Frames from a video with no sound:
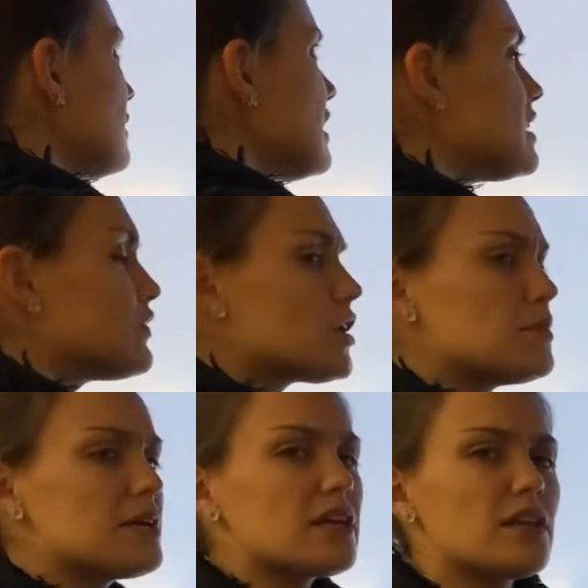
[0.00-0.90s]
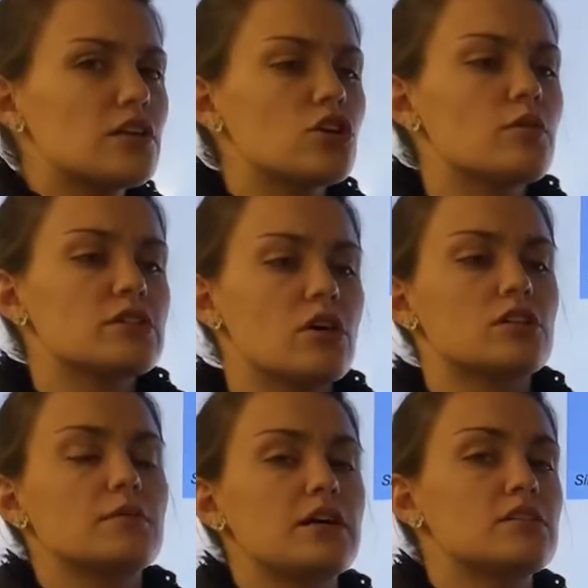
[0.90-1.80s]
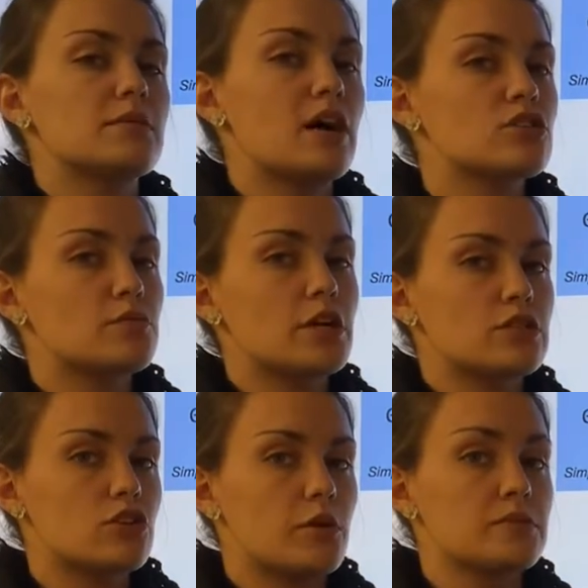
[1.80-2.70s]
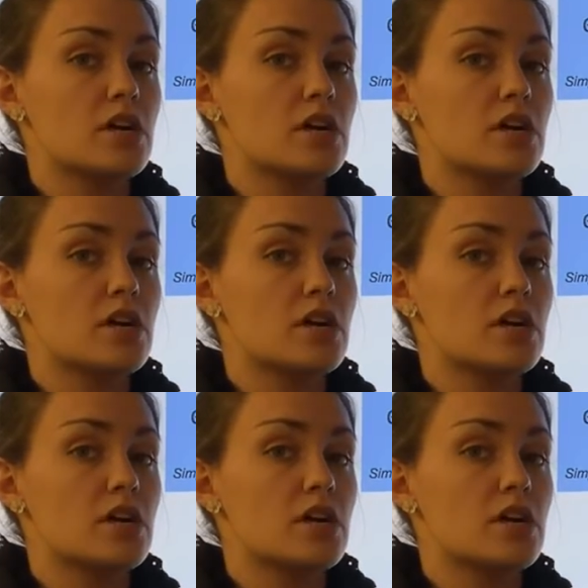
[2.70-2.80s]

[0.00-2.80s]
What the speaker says: at the very beginning of the year, we talked about some algebraic terms,